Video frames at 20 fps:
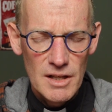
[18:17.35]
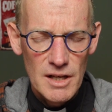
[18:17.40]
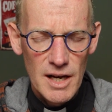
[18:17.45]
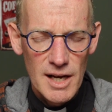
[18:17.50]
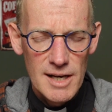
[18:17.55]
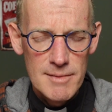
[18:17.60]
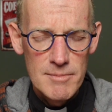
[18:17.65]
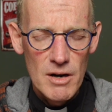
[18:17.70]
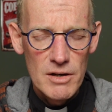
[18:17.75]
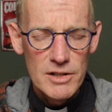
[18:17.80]

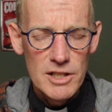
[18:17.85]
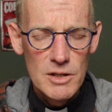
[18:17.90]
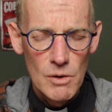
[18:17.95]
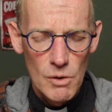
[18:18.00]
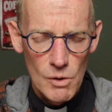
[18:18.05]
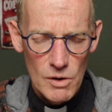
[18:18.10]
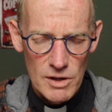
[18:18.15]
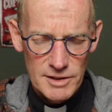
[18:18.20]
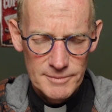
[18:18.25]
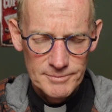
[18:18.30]
and about you,
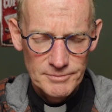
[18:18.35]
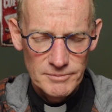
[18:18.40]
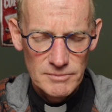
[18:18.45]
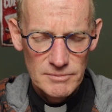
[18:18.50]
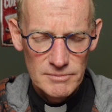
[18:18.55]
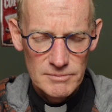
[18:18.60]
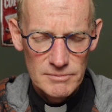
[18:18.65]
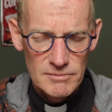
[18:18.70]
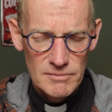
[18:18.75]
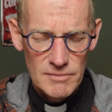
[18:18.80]
Lord.
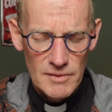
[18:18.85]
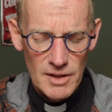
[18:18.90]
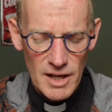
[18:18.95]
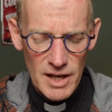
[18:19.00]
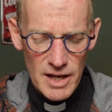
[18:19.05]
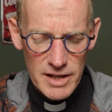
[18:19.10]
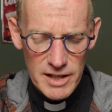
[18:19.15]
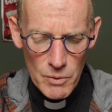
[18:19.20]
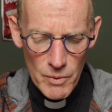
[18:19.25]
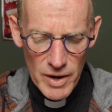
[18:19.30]

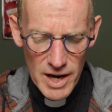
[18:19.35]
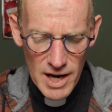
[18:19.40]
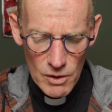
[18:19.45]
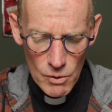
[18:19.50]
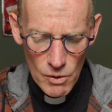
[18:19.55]
Any way,